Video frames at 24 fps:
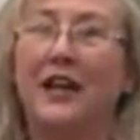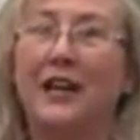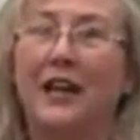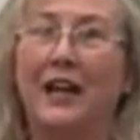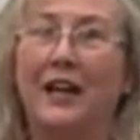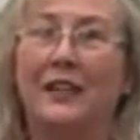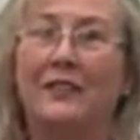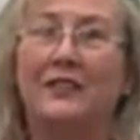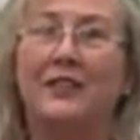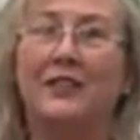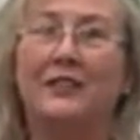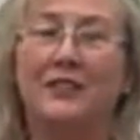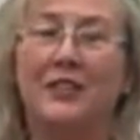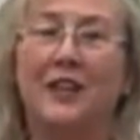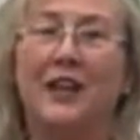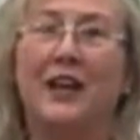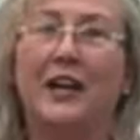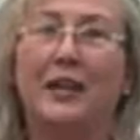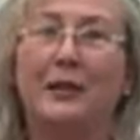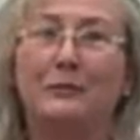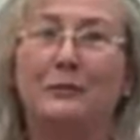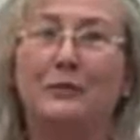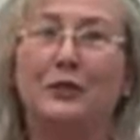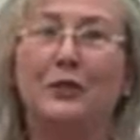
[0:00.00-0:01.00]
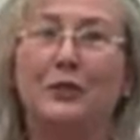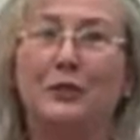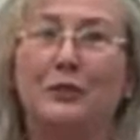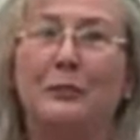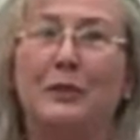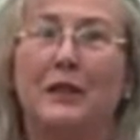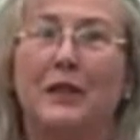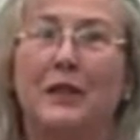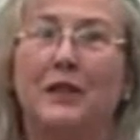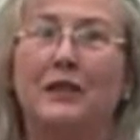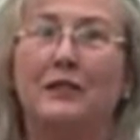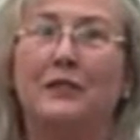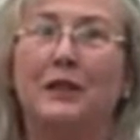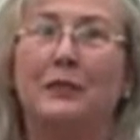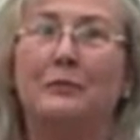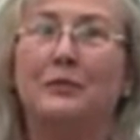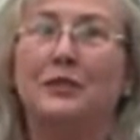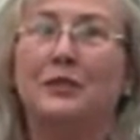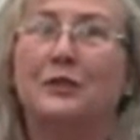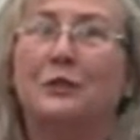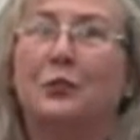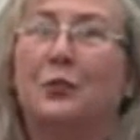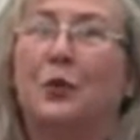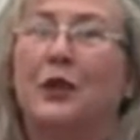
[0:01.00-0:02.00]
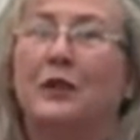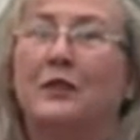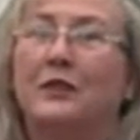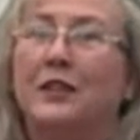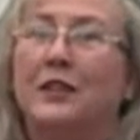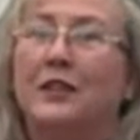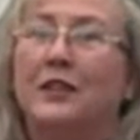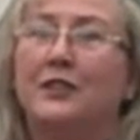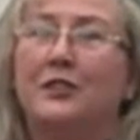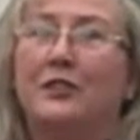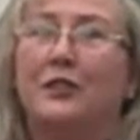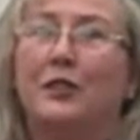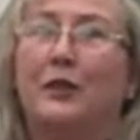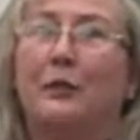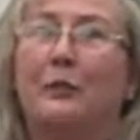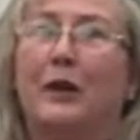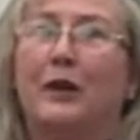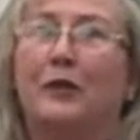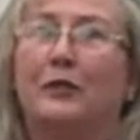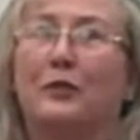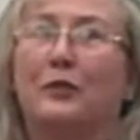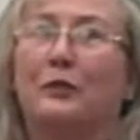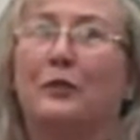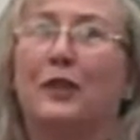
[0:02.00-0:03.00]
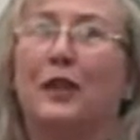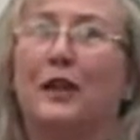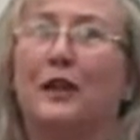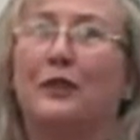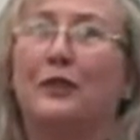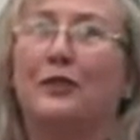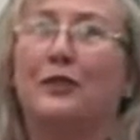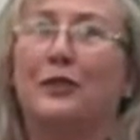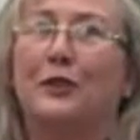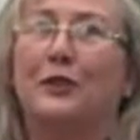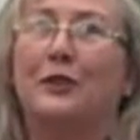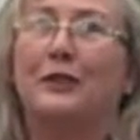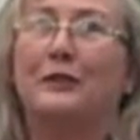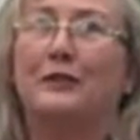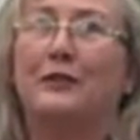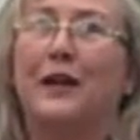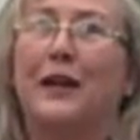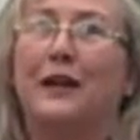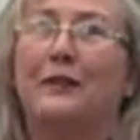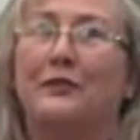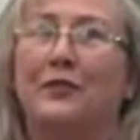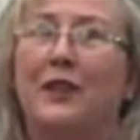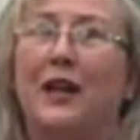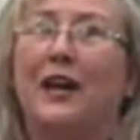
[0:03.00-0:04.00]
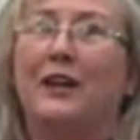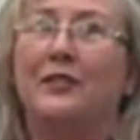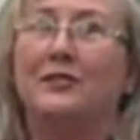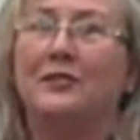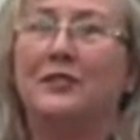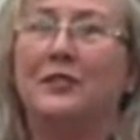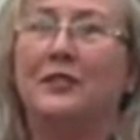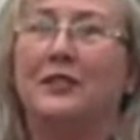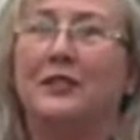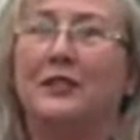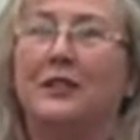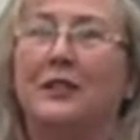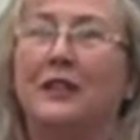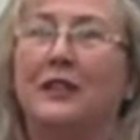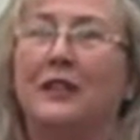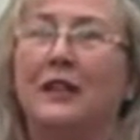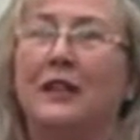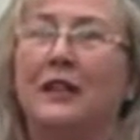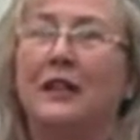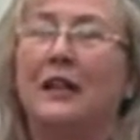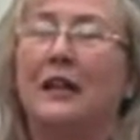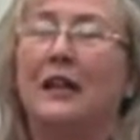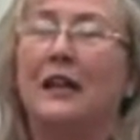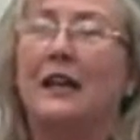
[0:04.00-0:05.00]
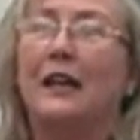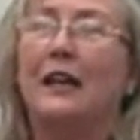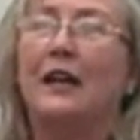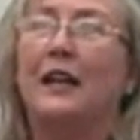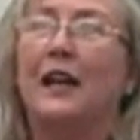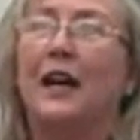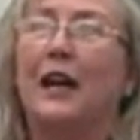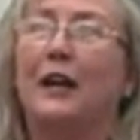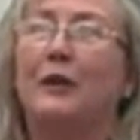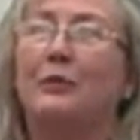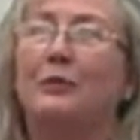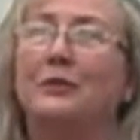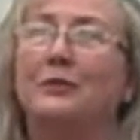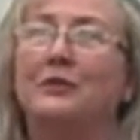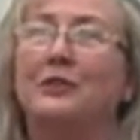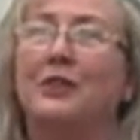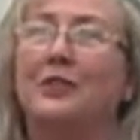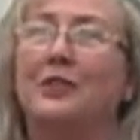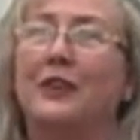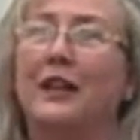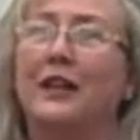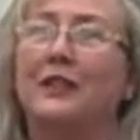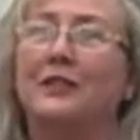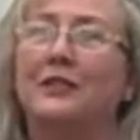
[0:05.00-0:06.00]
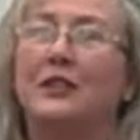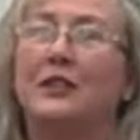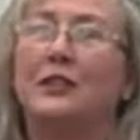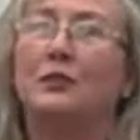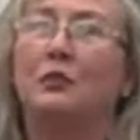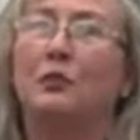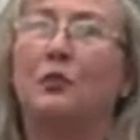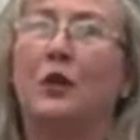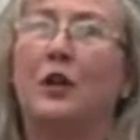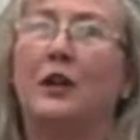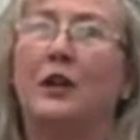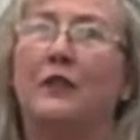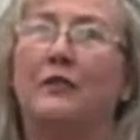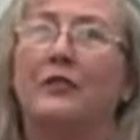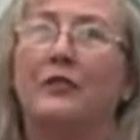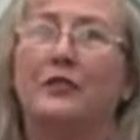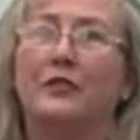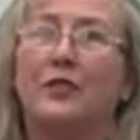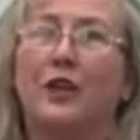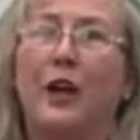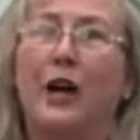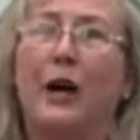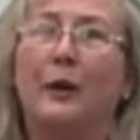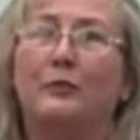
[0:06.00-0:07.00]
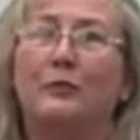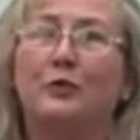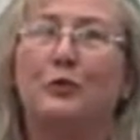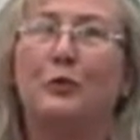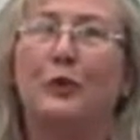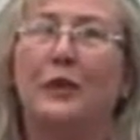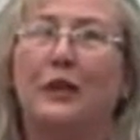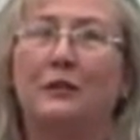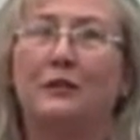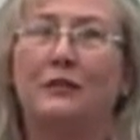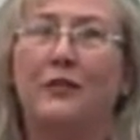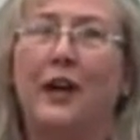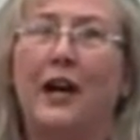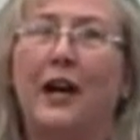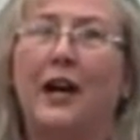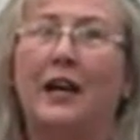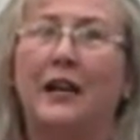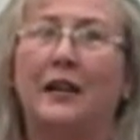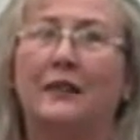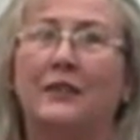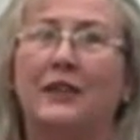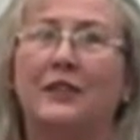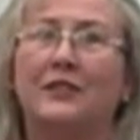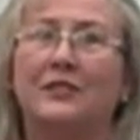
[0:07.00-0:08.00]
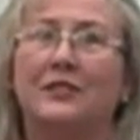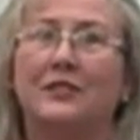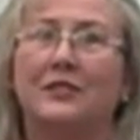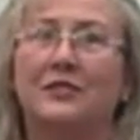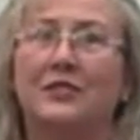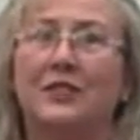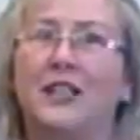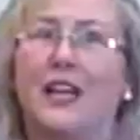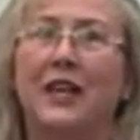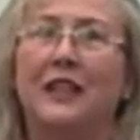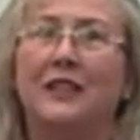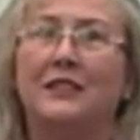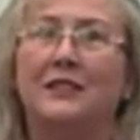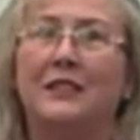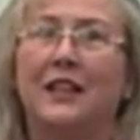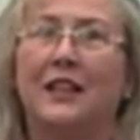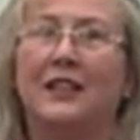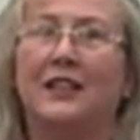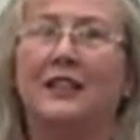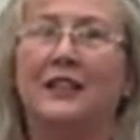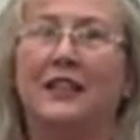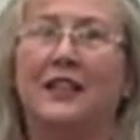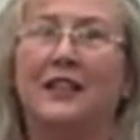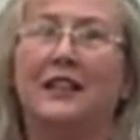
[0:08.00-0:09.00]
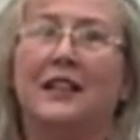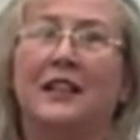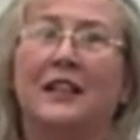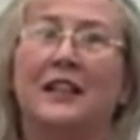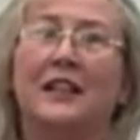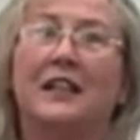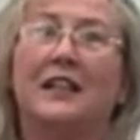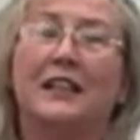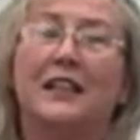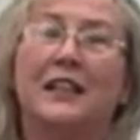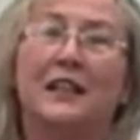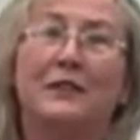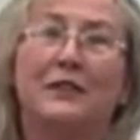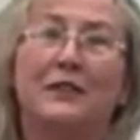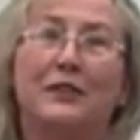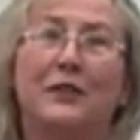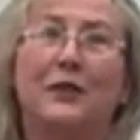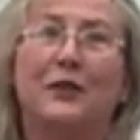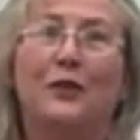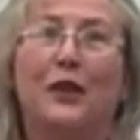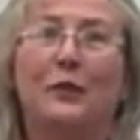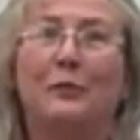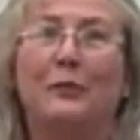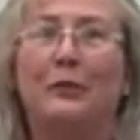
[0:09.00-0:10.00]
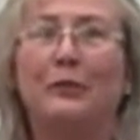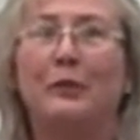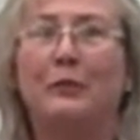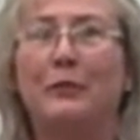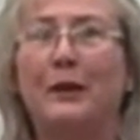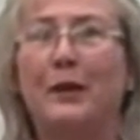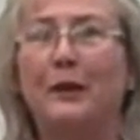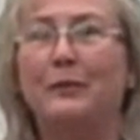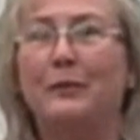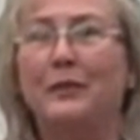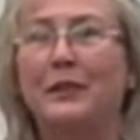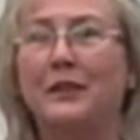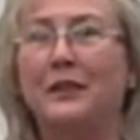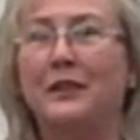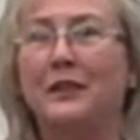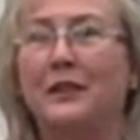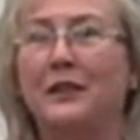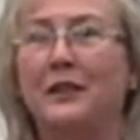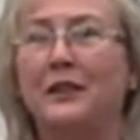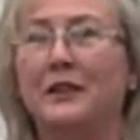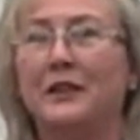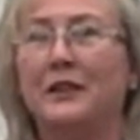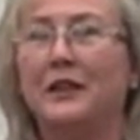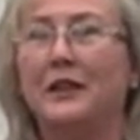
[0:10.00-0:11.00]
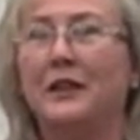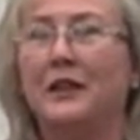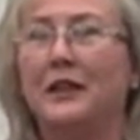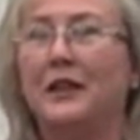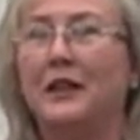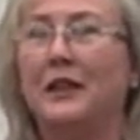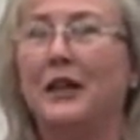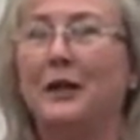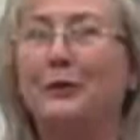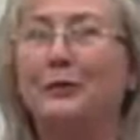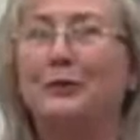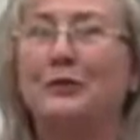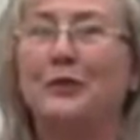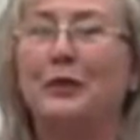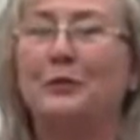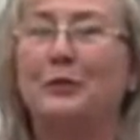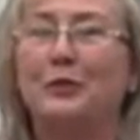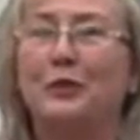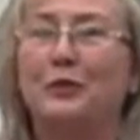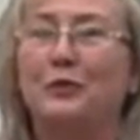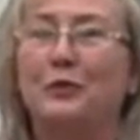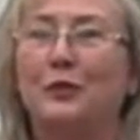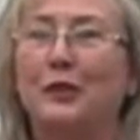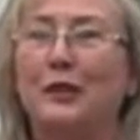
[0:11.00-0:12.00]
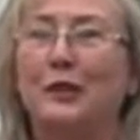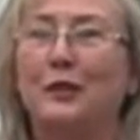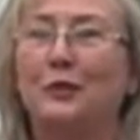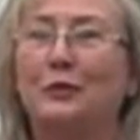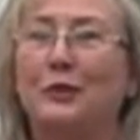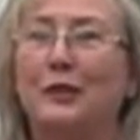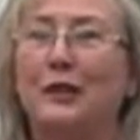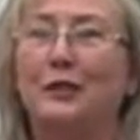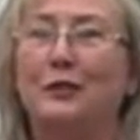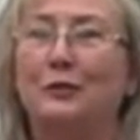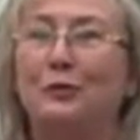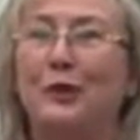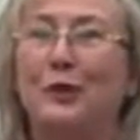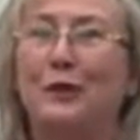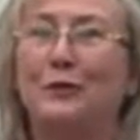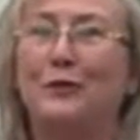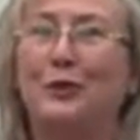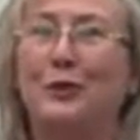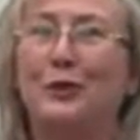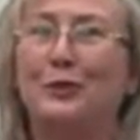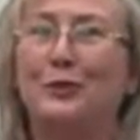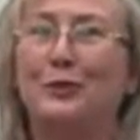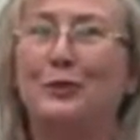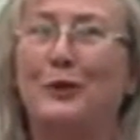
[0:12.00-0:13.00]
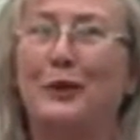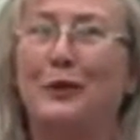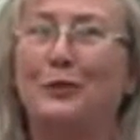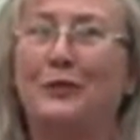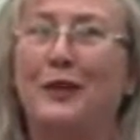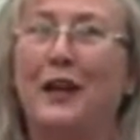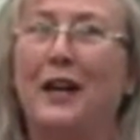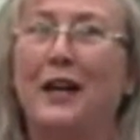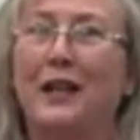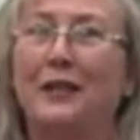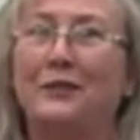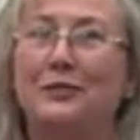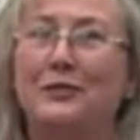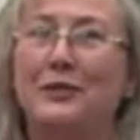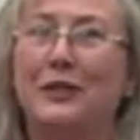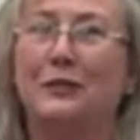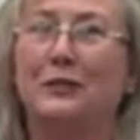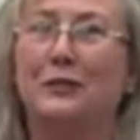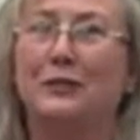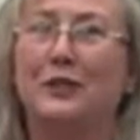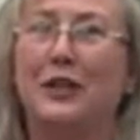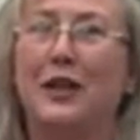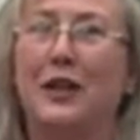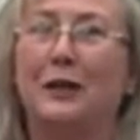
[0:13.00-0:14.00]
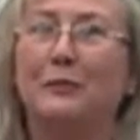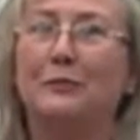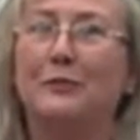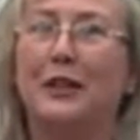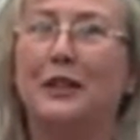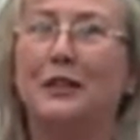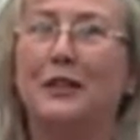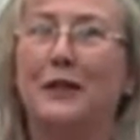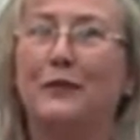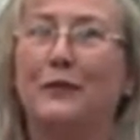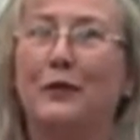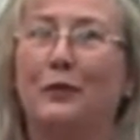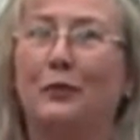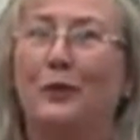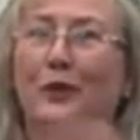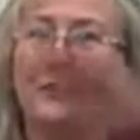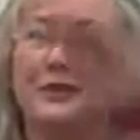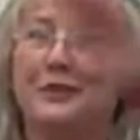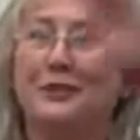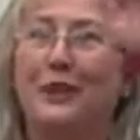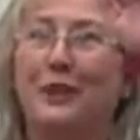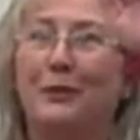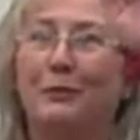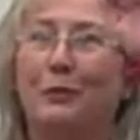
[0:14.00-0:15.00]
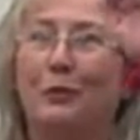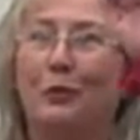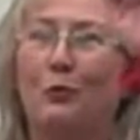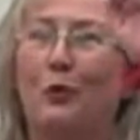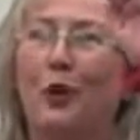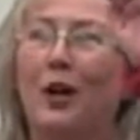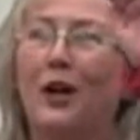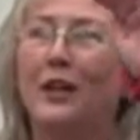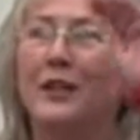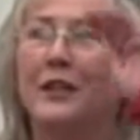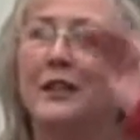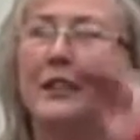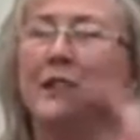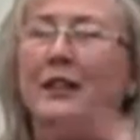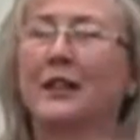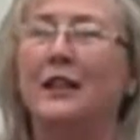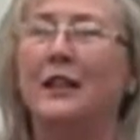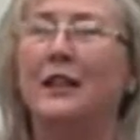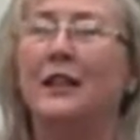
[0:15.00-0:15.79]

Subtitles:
and I had the time to, because I'm just one teacher, I'm on 335,000. And I was elected one of the top 25 as a state delegate, even though I'm a Republican. I was number 23, 24, and 25 several times. I never was number one.